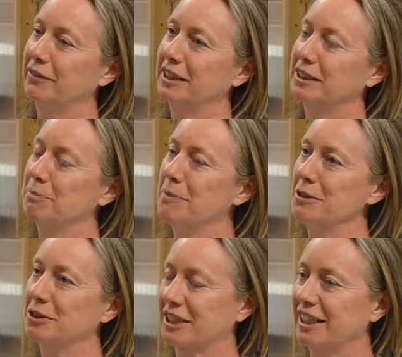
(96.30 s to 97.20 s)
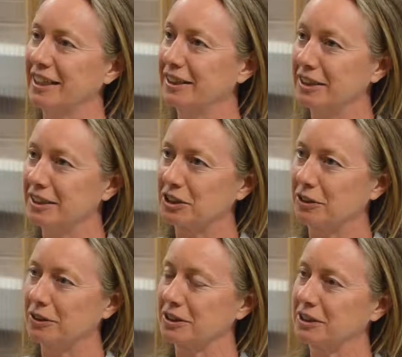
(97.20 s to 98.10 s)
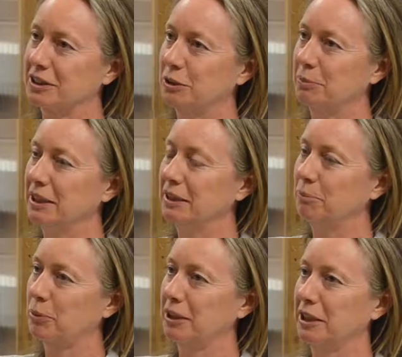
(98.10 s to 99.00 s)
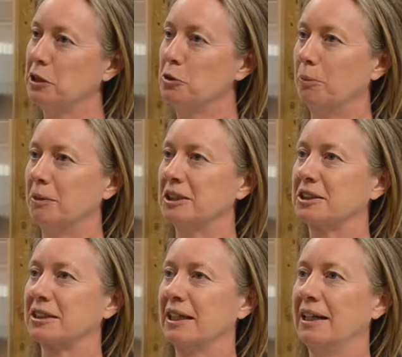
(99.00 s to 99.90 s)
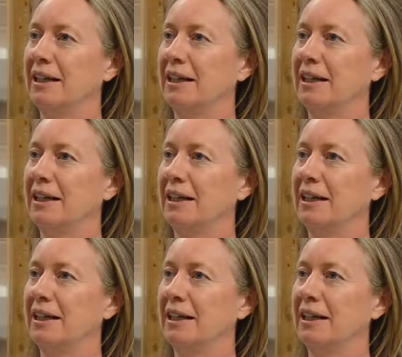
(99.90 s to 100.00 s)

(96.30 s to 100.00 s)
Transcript: the years, mostly in that it's got to be pretty enormous.